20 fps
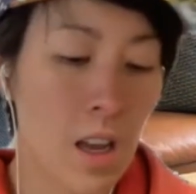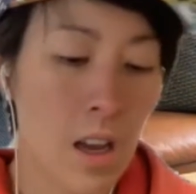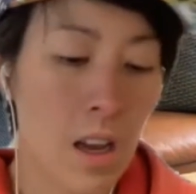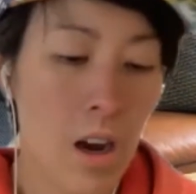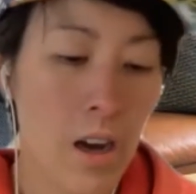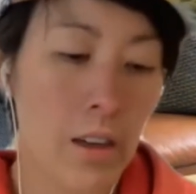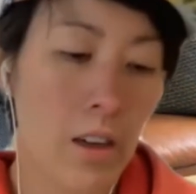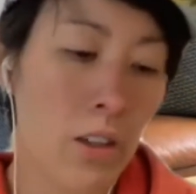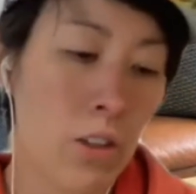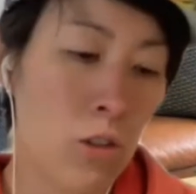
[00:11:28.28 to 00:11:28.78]

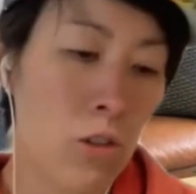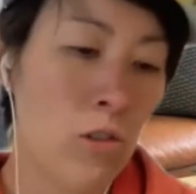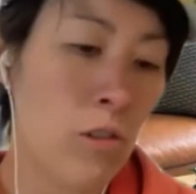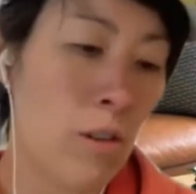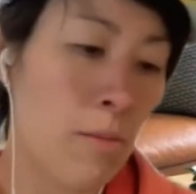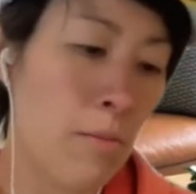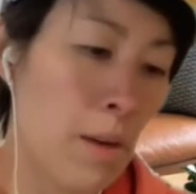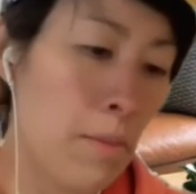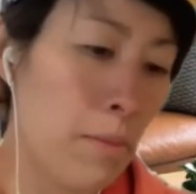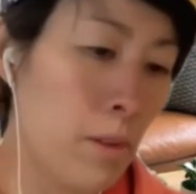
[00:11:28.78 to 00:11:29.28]
I do
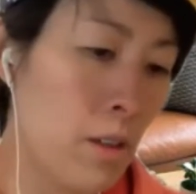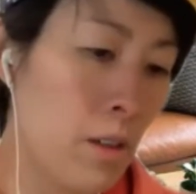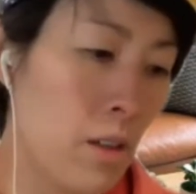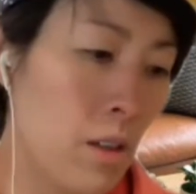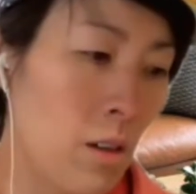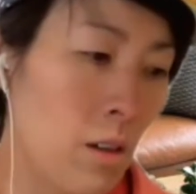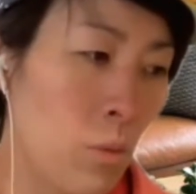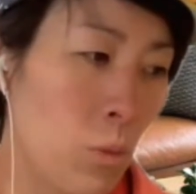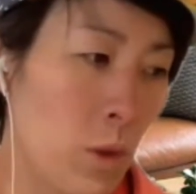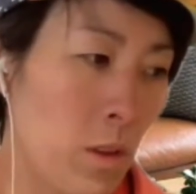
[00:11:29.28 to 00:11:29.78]

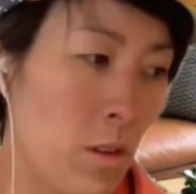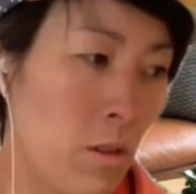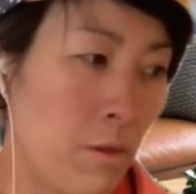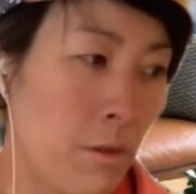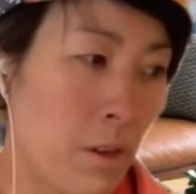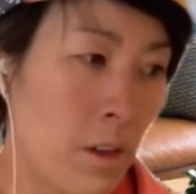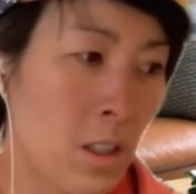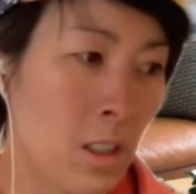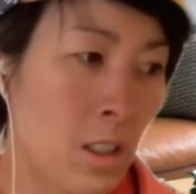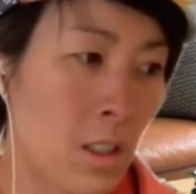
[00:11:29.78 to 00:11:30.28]
remember with the
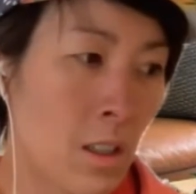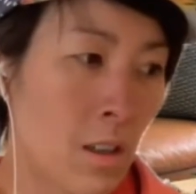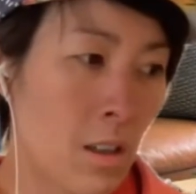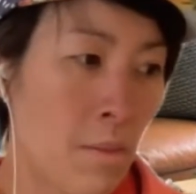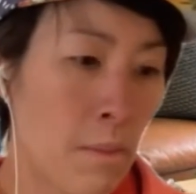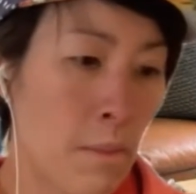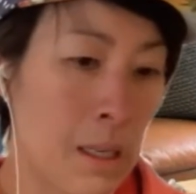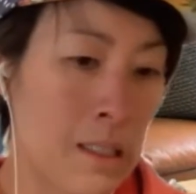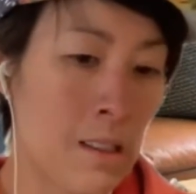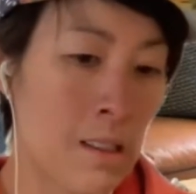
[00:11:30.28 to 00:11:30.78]
first
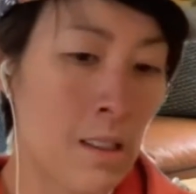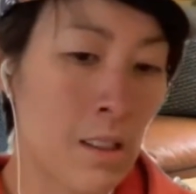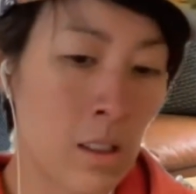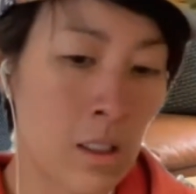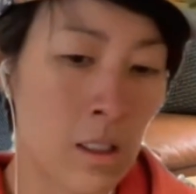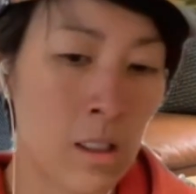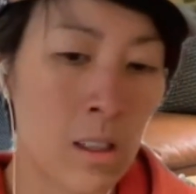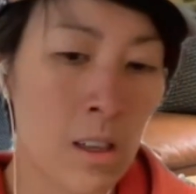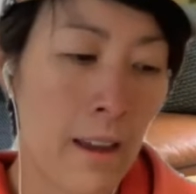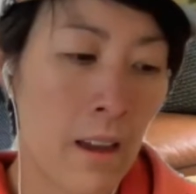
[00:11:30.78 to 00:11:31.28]

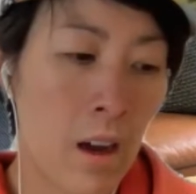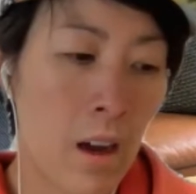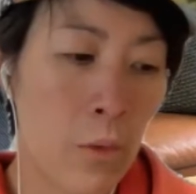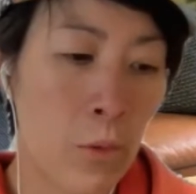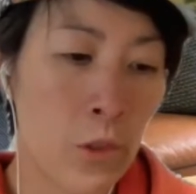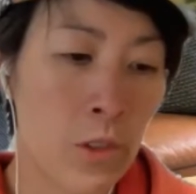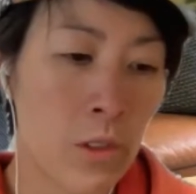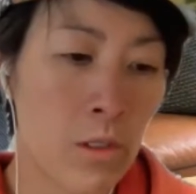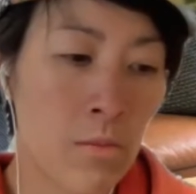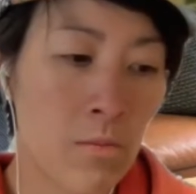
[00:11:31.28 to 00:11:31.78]
business, I
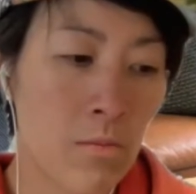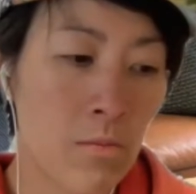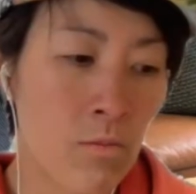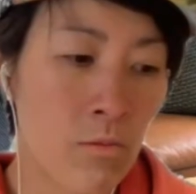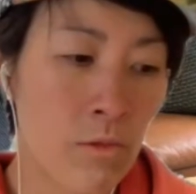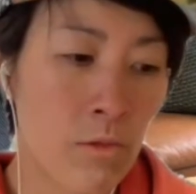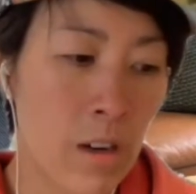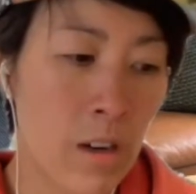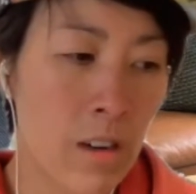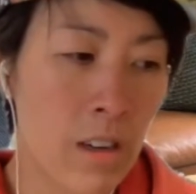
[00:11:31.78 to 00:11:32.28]
was
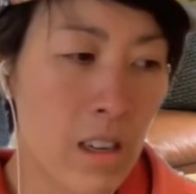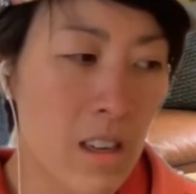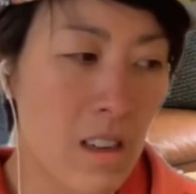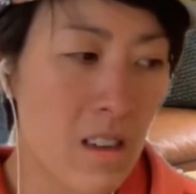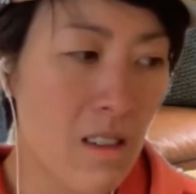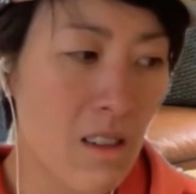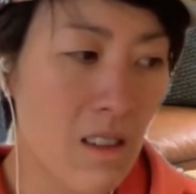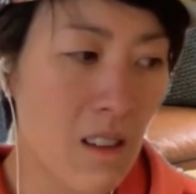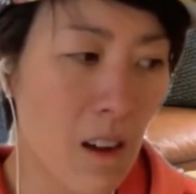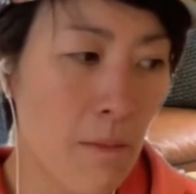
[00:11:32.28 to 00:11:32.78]

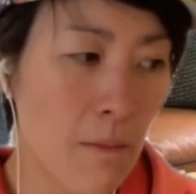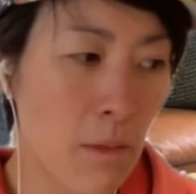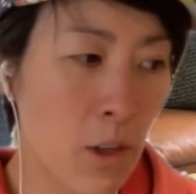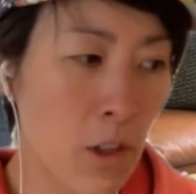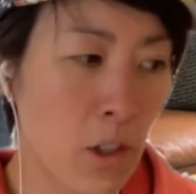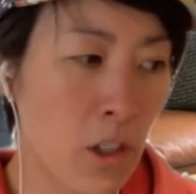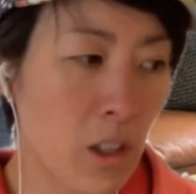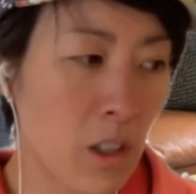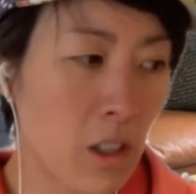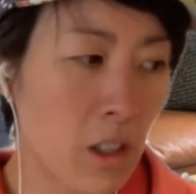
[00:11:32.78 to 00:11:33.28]
very
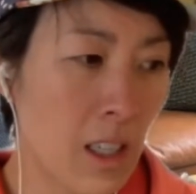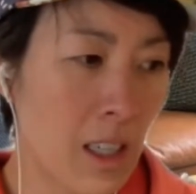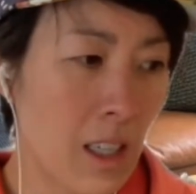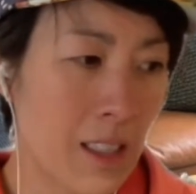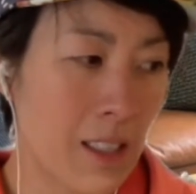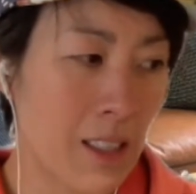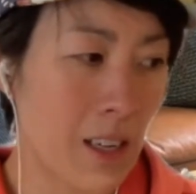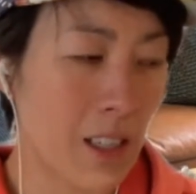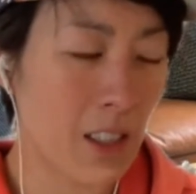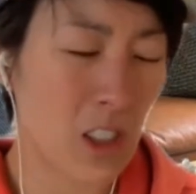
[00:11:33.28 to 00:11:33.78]
emotionally
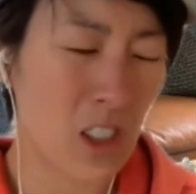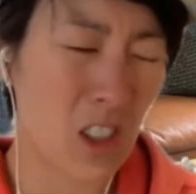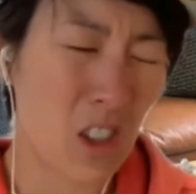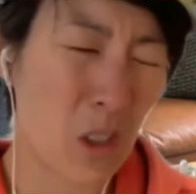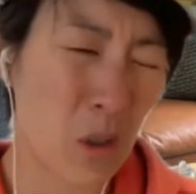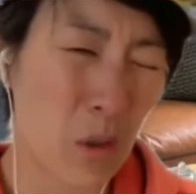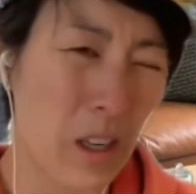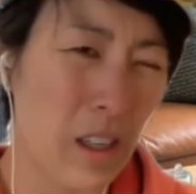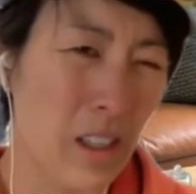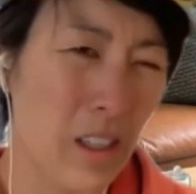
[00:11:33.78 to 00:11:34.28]
attached
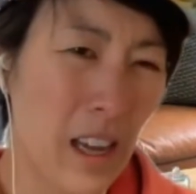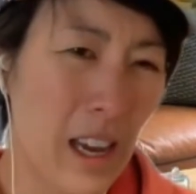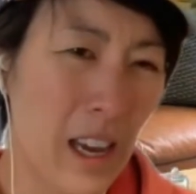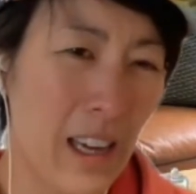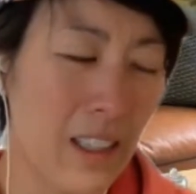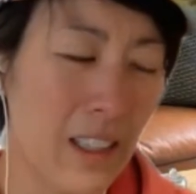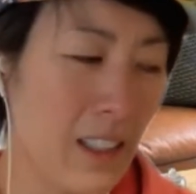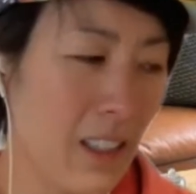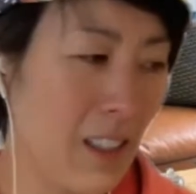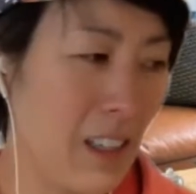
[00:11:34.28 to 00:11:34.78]
to it,
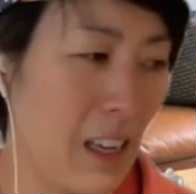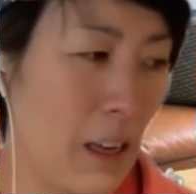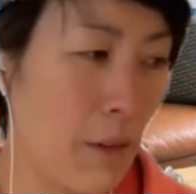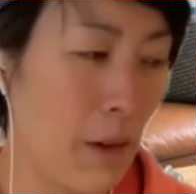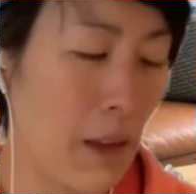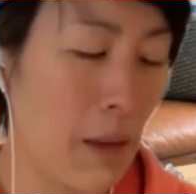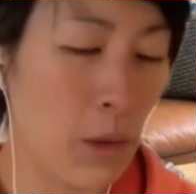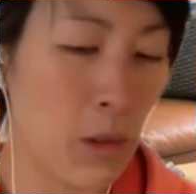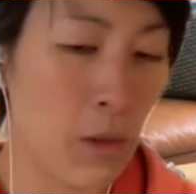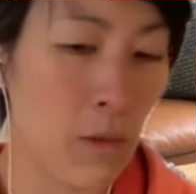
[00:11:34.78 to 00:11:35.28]
and
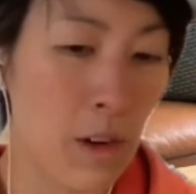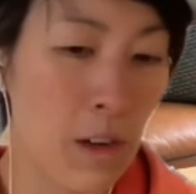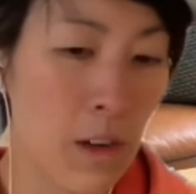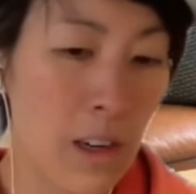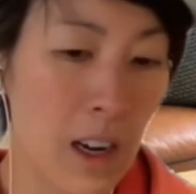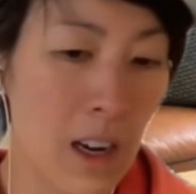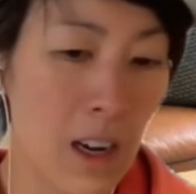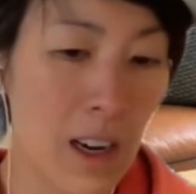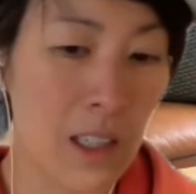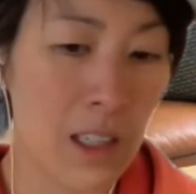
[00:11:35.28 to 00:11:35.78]
it was
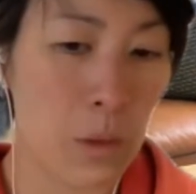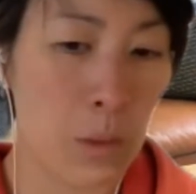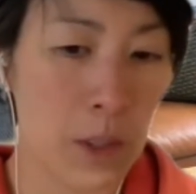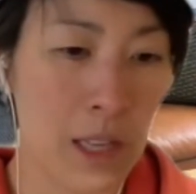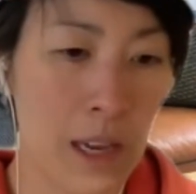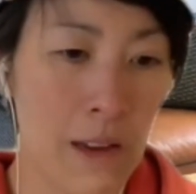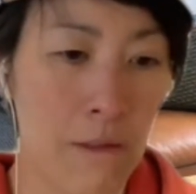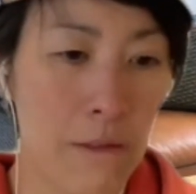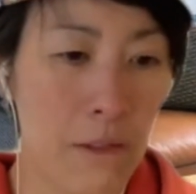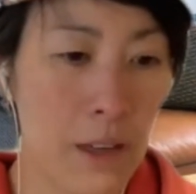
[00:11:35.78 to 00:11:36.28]
very hard
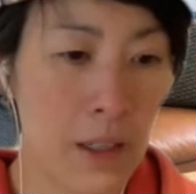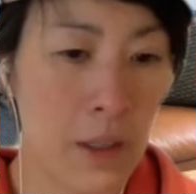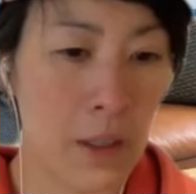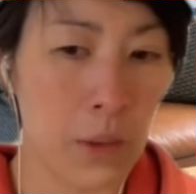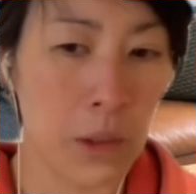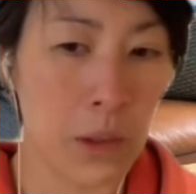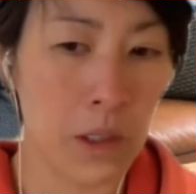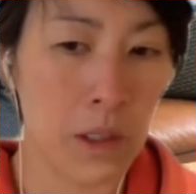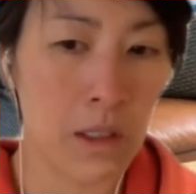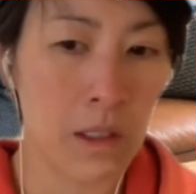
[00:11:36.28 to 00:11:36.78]
when that
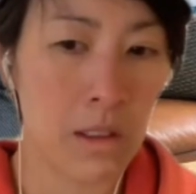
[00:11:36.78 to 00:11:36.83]
failed.